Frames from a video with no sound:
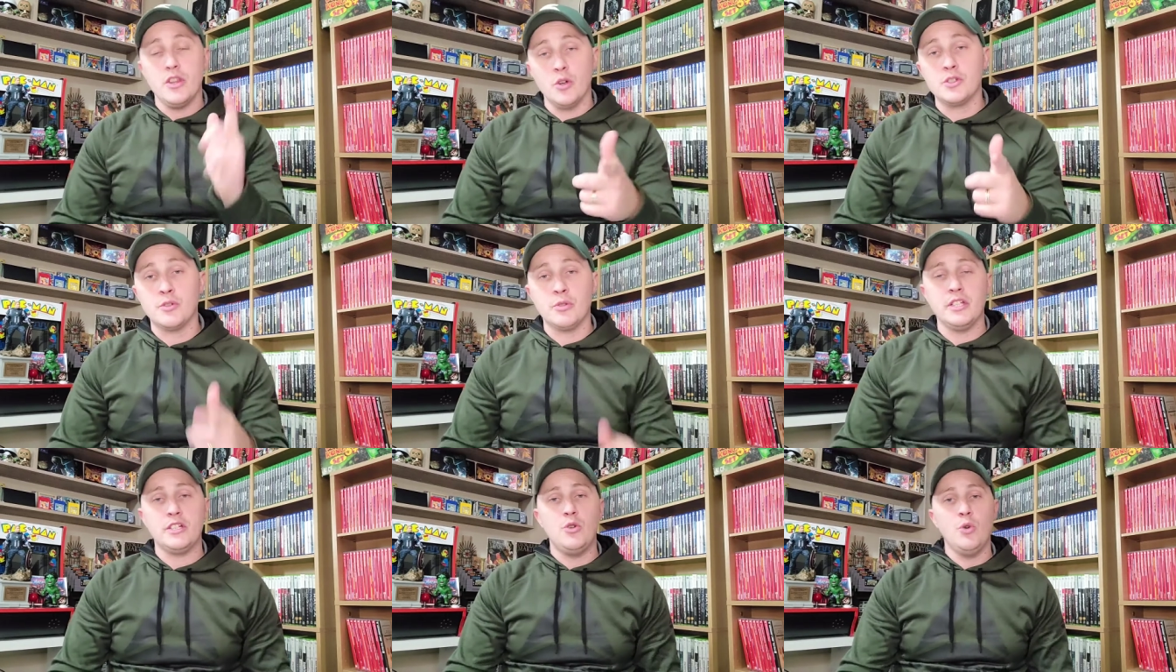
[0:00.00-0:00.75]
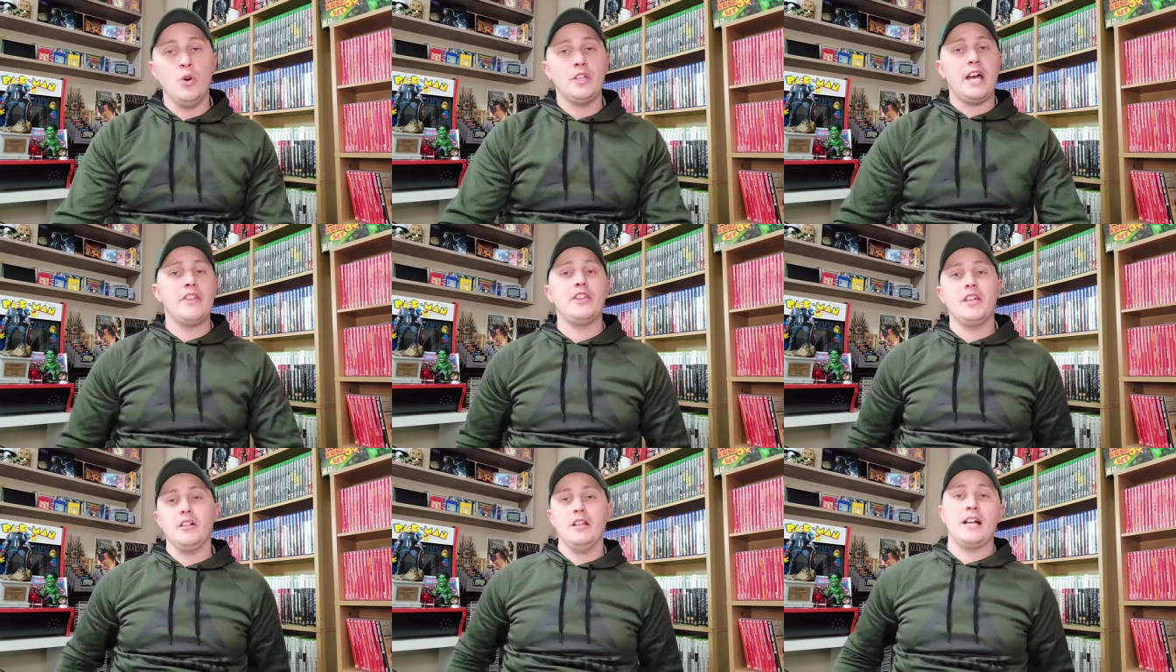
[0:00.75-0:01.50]
Those are really cool, and I
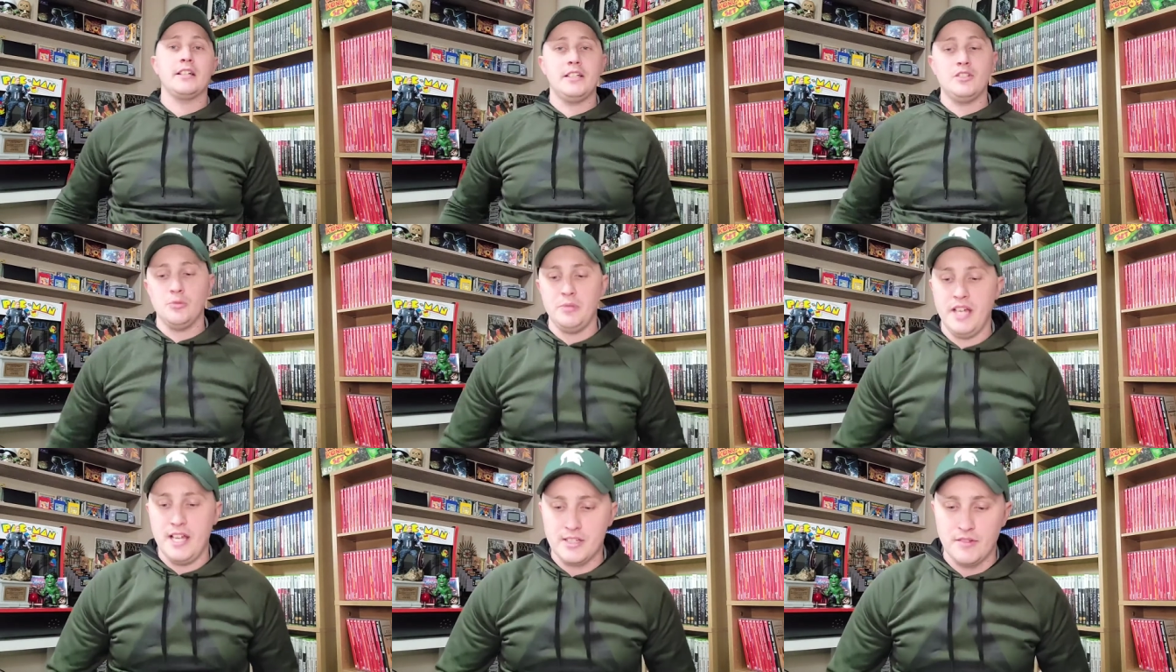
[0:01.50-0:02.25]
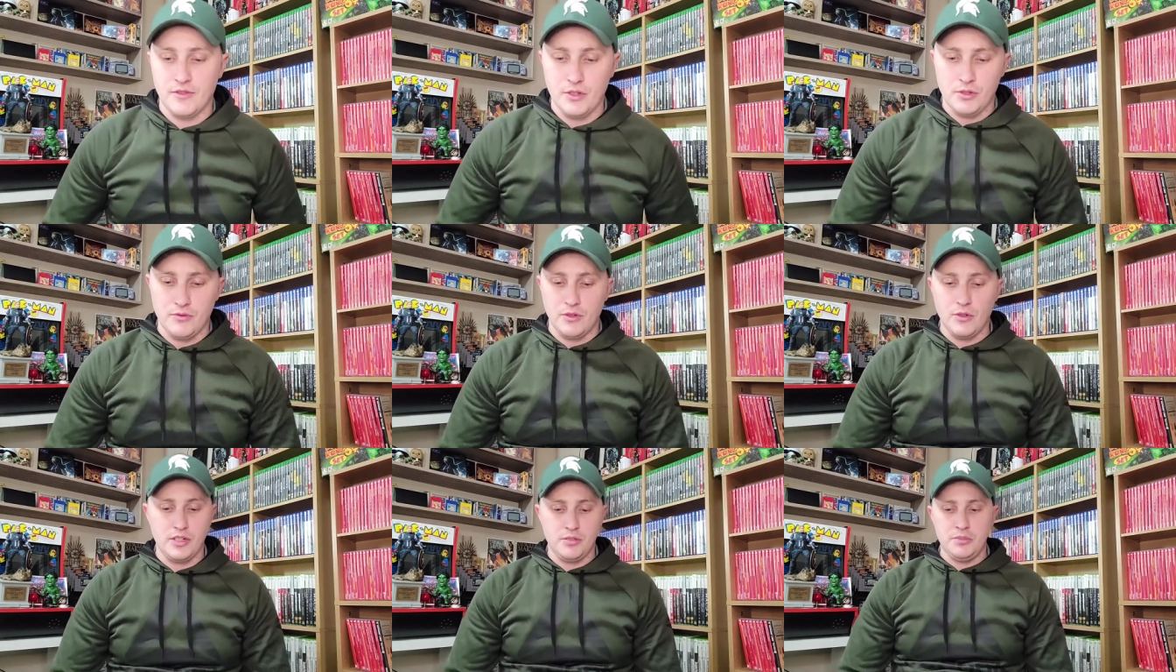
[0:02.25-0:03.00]
think a lot of kids will be asking for those for
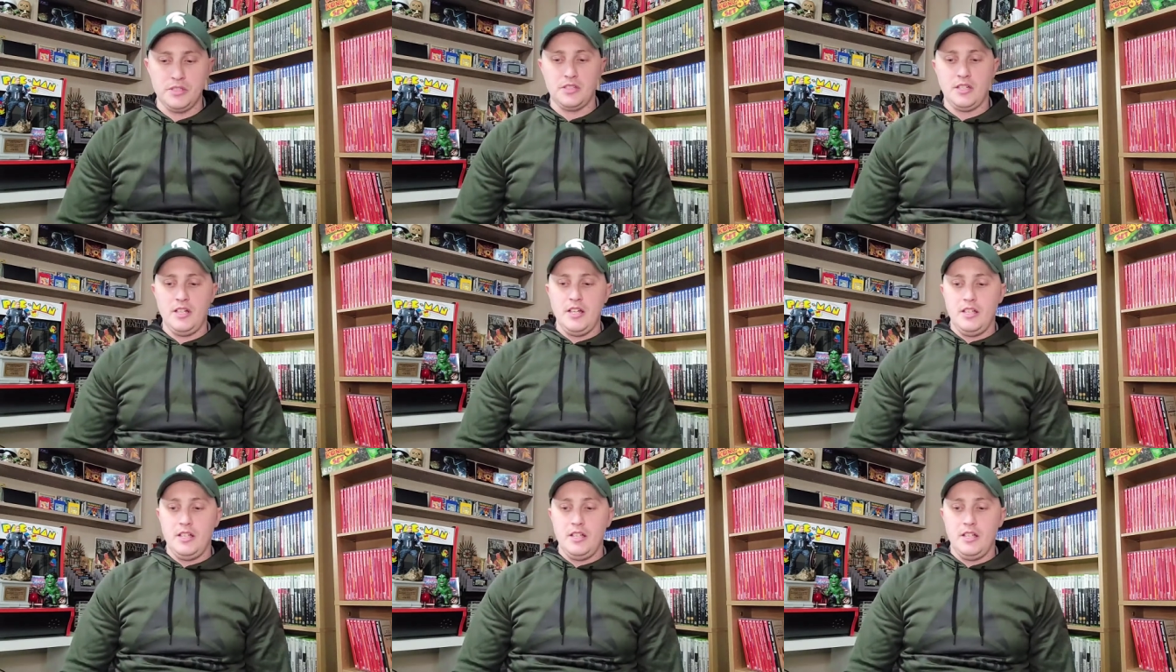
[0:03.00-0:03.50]
Christmas.